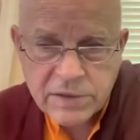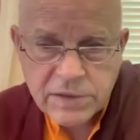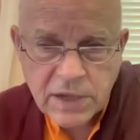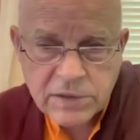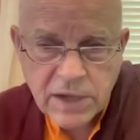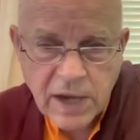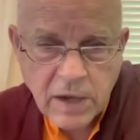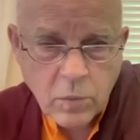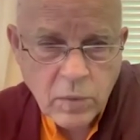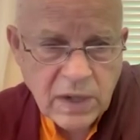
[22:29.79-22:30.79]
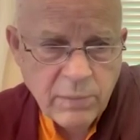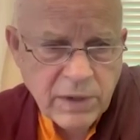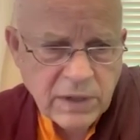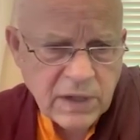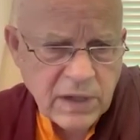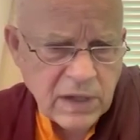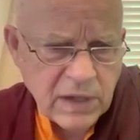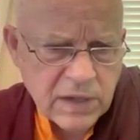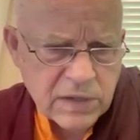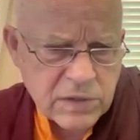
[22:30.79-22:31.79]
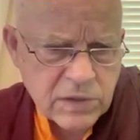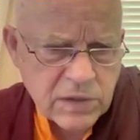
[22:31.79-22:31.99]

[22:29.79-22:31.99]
such equanimity is